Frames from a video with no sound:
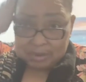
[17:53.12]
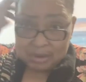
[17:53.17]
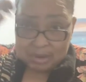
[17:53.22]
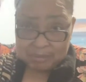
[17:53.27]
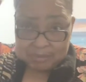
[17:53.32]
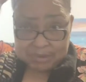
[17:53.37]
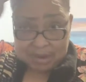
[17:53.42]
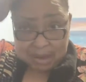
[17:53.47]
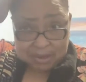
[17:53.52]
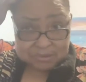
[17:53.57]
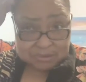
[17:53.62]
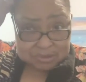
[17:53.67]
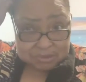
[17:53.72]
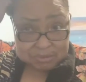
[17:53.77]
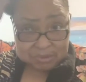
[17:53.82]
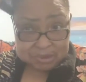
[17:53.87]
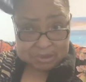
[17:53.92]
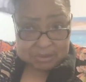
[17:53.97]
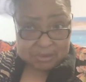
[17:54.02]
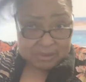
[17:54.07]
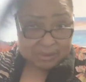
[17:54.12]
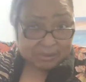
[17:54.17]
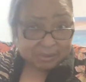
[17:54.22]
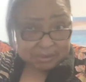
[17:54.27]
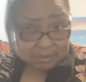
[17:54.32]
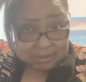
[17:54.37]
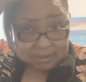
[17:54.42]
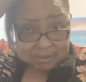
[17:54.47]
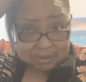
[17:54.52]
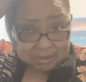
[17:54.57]
Yep, y'all see my little
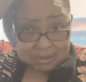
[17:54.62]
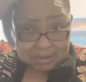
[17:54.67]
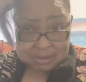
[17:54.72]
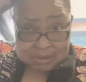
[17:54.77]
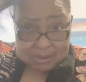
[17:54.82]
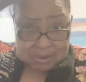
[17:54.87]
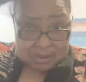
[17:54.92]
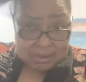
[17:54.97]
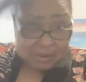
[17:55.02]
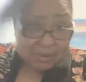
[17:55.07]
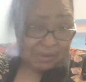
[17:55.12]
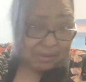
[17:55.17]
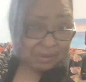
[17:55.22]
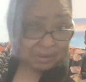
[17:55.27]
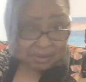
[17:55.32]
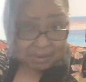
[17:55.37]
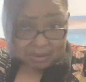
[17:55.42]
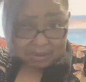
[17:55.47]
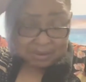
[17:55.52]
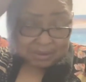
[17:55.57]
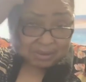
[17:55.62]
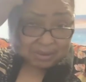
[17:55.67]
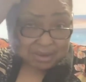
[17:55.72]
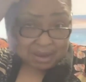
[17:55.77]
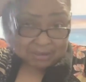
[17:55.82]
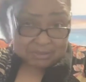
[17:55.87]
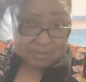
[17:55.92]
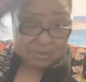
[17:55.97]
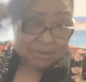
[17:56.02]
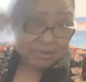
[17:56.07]
hair.
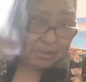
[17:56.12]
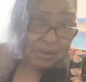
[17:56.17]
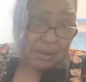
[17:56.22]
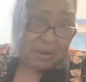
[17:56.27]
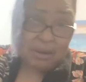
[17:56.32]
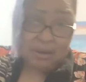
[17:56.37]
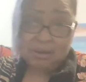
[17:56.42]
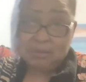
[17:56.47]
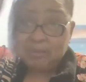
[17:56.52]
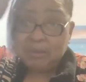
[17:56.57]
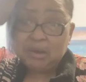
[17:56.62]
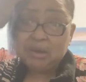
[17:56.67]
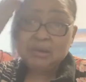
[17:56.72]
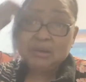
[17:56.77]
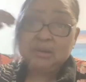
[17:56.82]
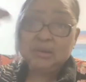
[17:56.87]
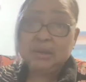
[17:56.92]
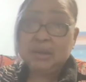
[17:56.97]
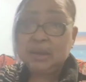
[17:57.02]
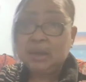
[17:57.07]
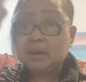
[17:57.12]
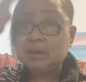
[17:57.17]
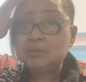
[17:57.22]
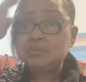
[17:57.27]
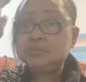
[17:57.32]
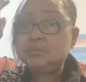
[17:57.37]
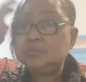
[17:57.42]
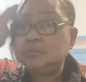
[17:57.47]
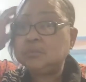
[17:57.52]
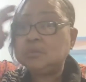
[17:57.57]
I still had on my little
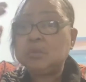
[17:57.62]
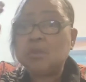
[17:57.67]
cap.